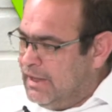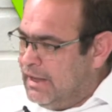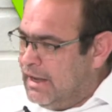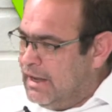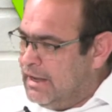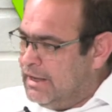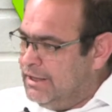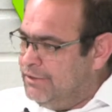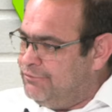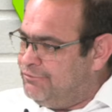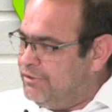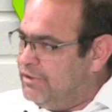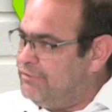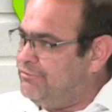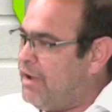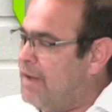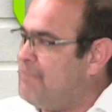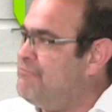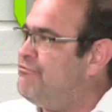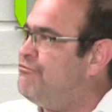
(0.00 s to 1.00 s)
if
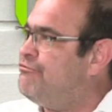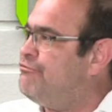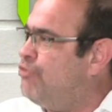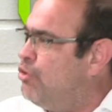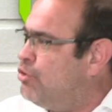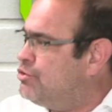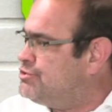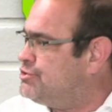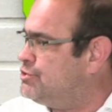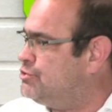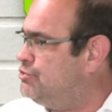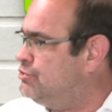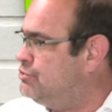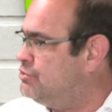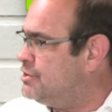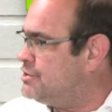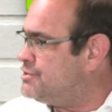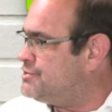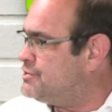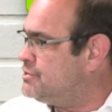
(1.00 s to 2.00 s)
I'm forced to do
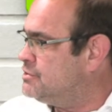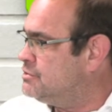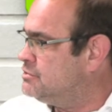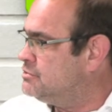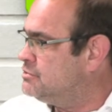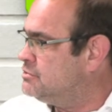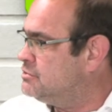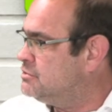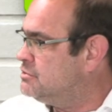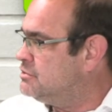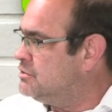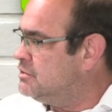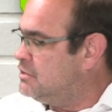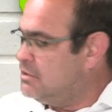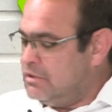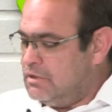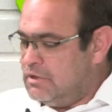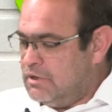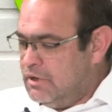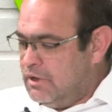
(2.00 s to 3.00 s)
this,
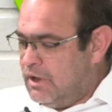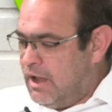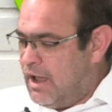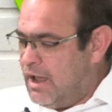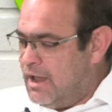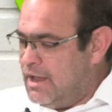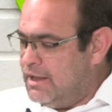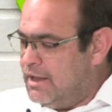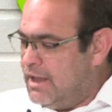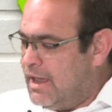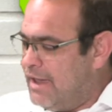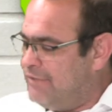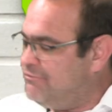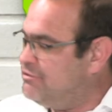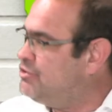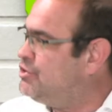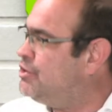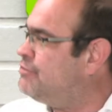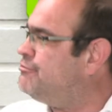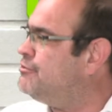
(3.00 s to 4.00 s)
I have a
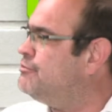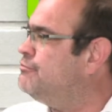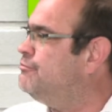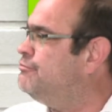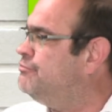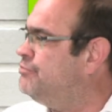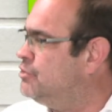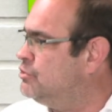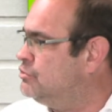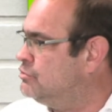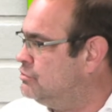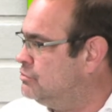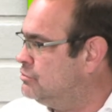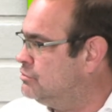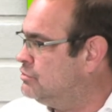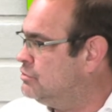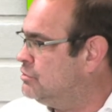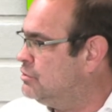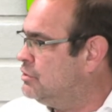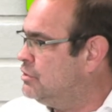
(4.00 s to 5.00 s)
different view
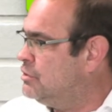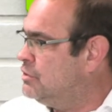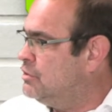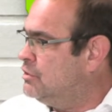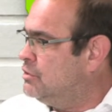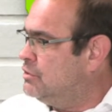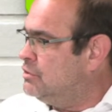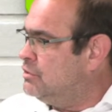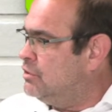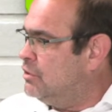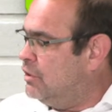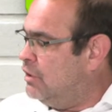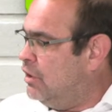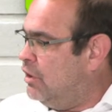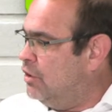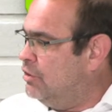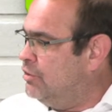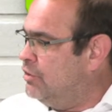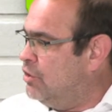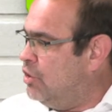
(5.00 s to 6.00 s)

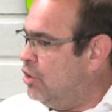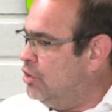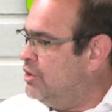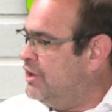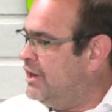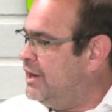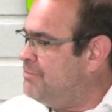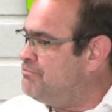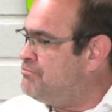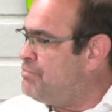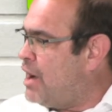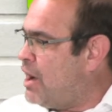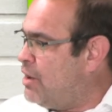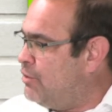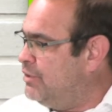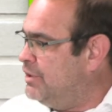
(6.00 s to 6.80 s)
on empowering